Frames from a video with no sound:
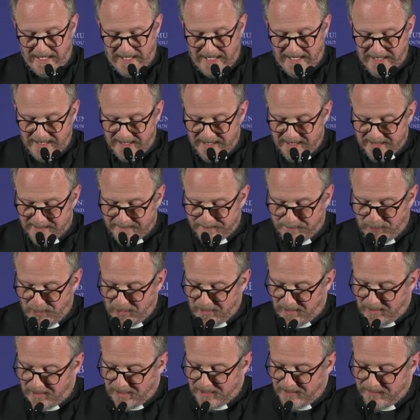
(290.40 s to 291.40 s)
In his
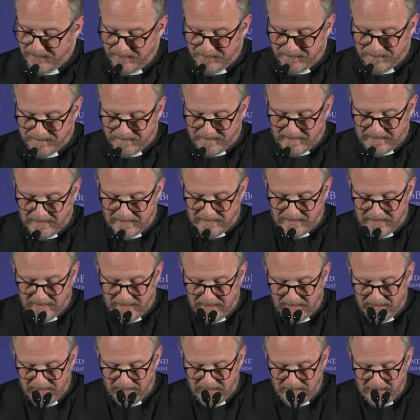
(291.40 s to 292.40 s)
book,
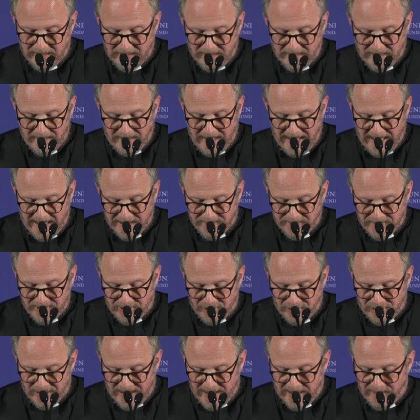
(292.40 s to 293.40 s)

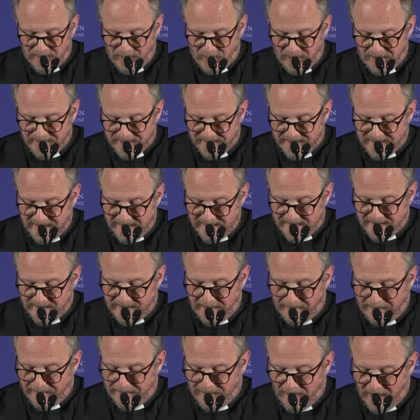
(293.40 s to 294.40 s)
Edward J. Watts's
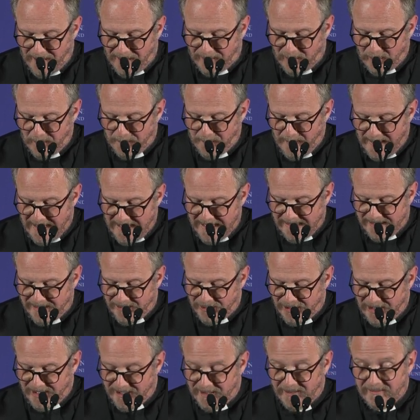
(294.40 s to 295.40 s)
The Final
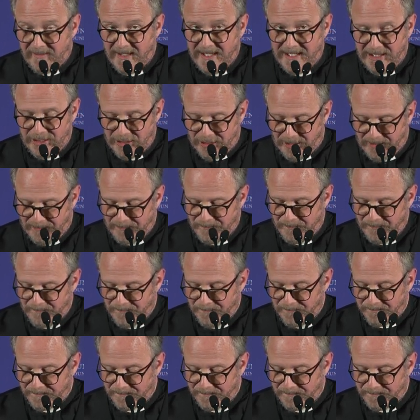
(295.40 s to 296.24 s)
Pagan Generation,